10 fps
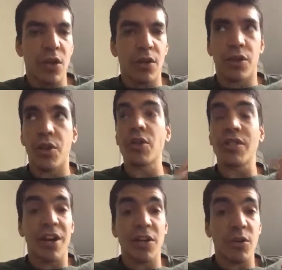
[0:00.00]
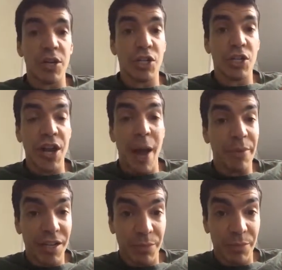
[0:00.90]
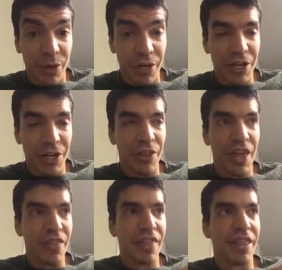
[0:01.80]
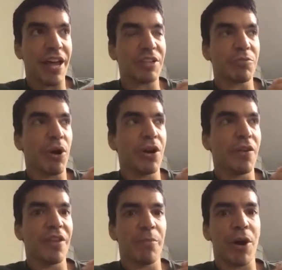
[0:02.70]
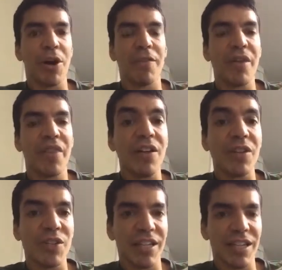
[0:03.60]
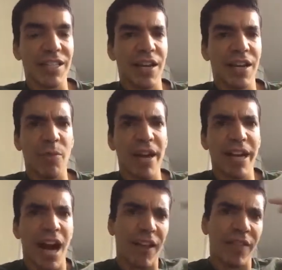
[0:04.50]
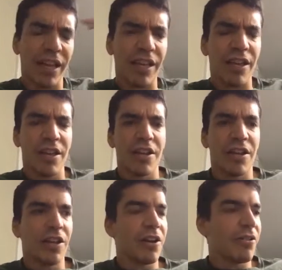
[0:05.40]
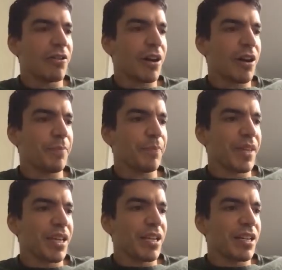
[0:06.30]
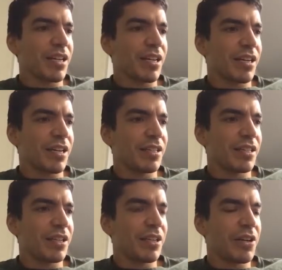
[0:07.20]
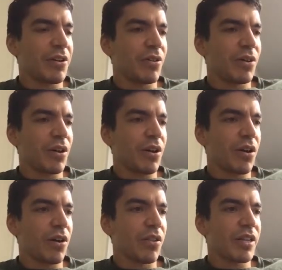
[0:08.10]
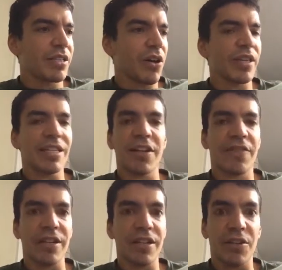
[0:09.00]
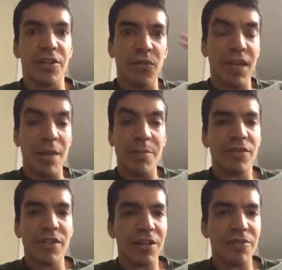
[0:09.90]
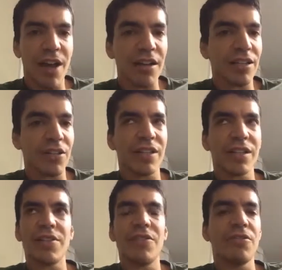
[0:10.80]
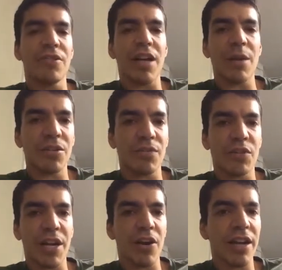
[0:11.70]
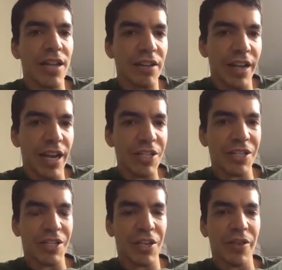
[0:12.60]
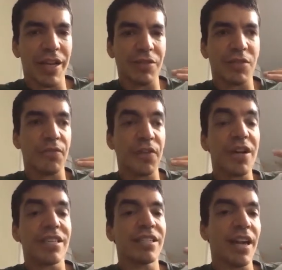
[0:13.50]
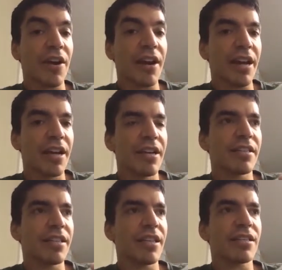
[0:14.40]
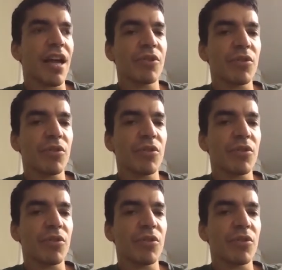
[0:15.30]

those territories should not be explored. You know, that's part of the mythology, is that, oh my God, like, you know, you know, all these different new types of sexualities, all these new types of gender identification, you know, that's very scary to the established